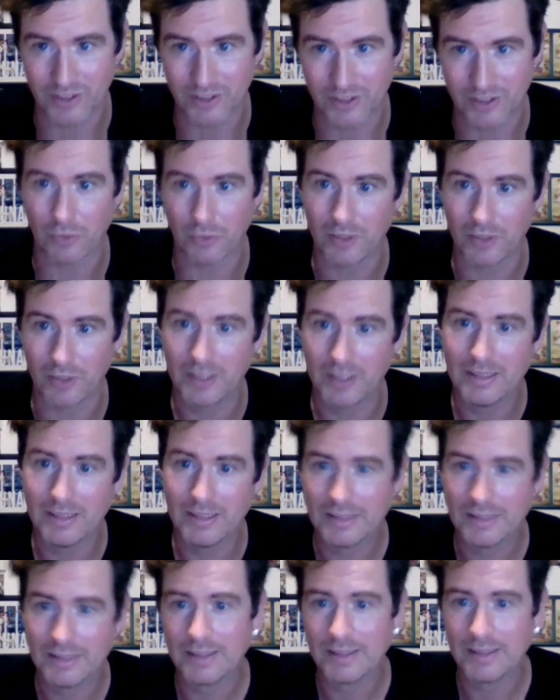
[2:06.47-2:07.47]
So,
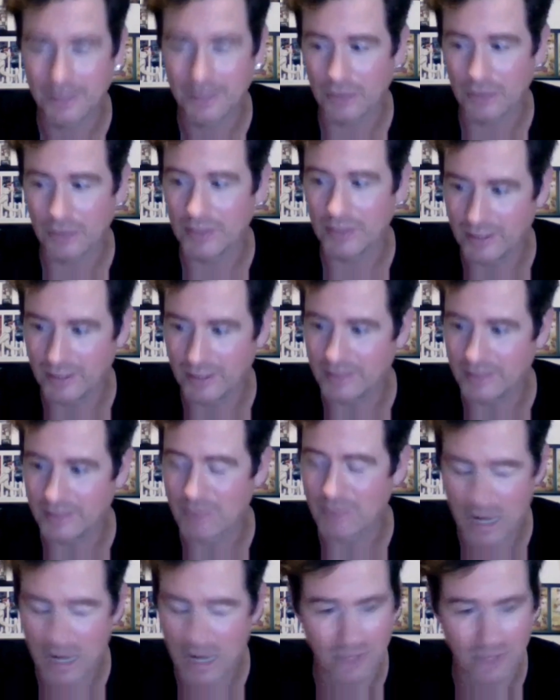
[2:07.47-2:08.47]
it's
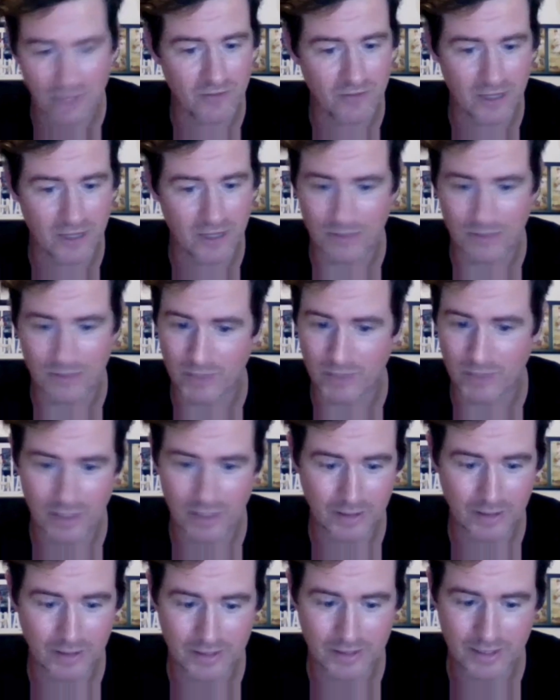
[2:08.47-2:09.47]
magnified in the
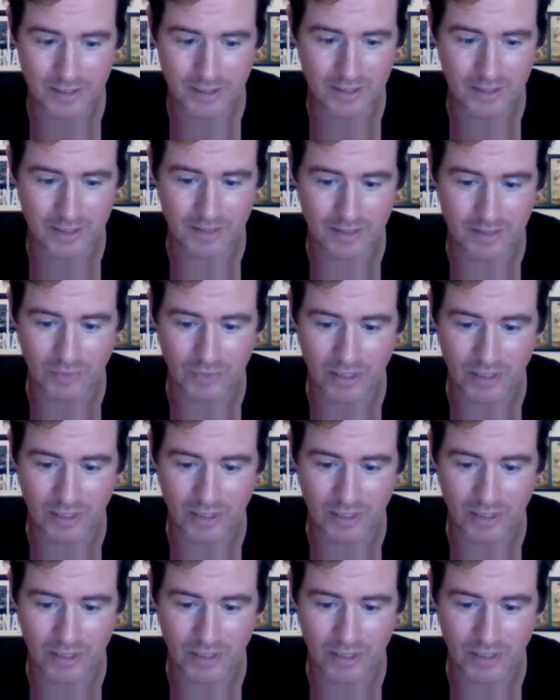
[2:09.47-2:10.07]
beginning of the season,